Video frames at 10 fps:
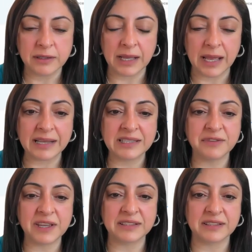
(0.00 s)

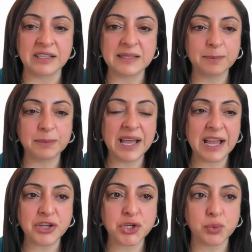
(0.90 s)
activate
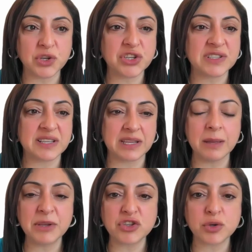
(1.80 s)
Unsplash, which is an
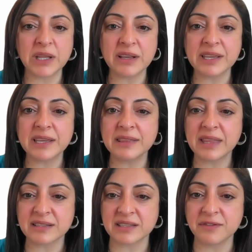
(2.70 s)
image plugin
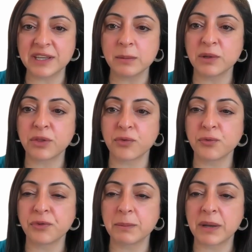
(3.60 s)
that's available through
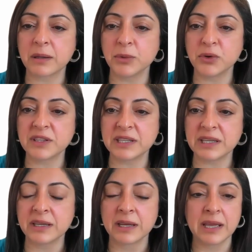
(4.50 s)
Figma community.